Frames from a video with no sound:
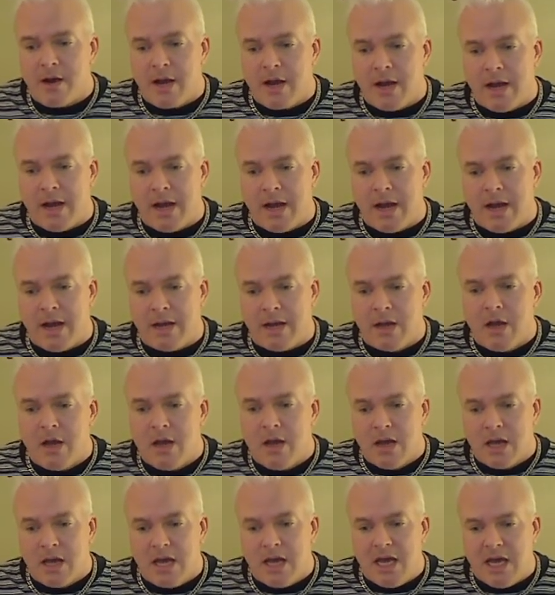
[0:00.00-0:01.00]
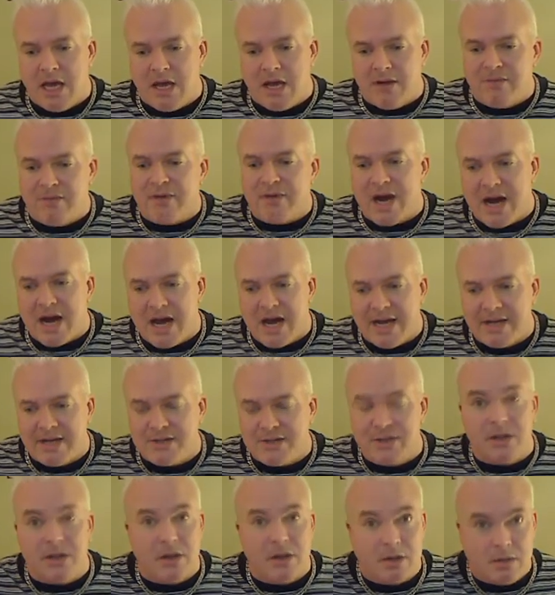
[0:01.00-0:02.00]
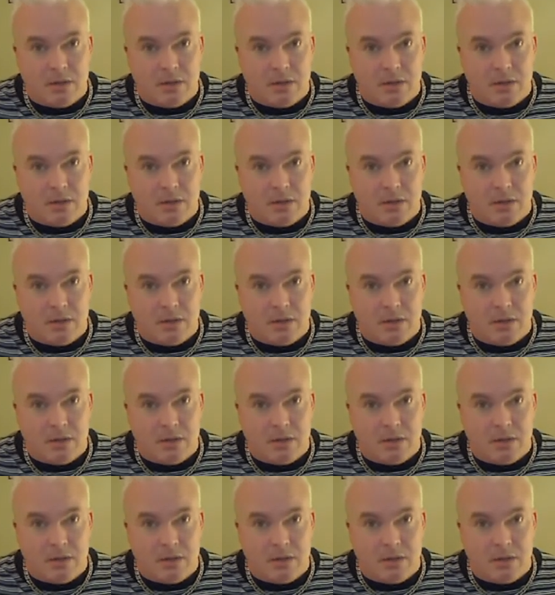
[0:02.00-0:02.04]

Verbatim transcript: And he advised